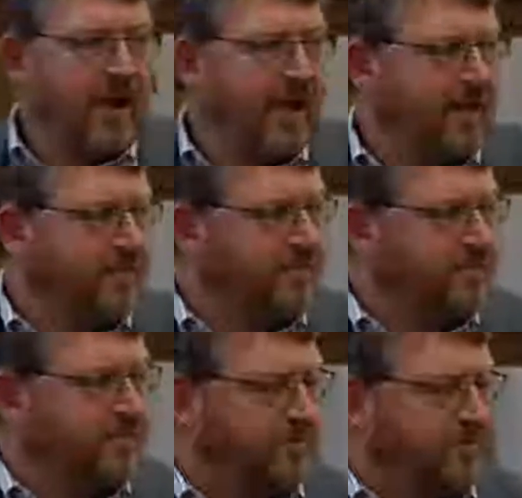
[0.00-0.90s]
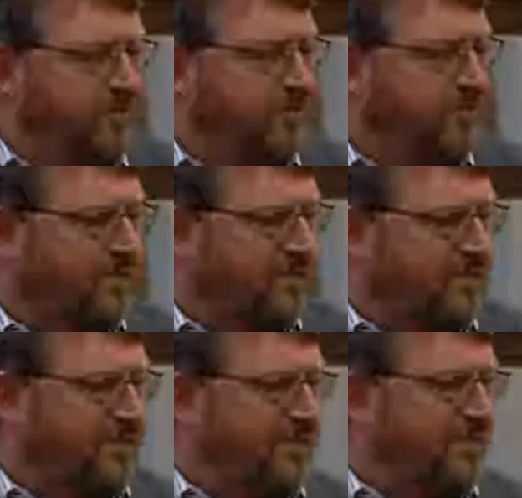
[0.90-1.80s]
and uh, have the
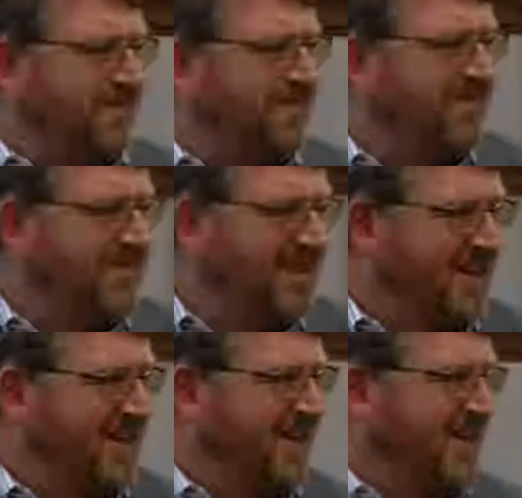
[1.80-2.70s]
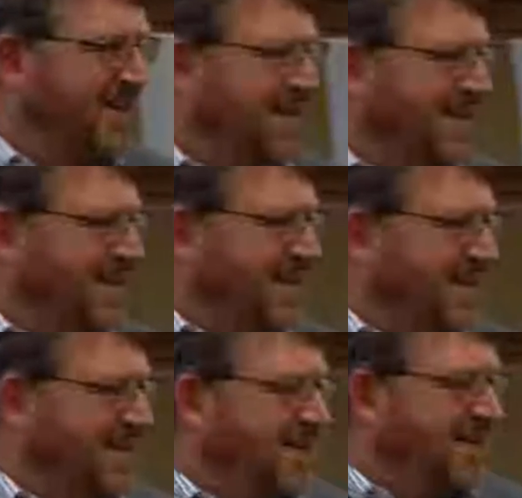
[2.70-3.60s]
pleasure of um,
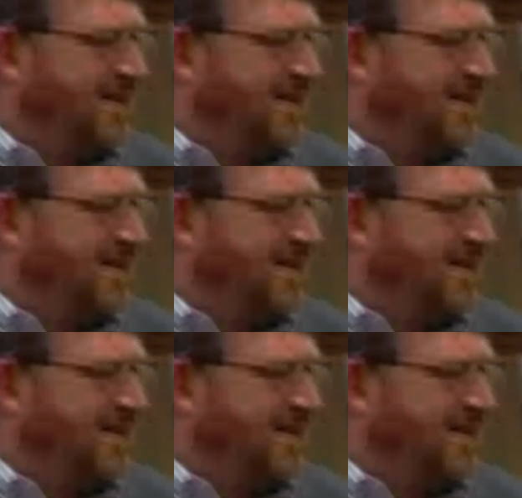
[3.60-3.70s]
introducing Alan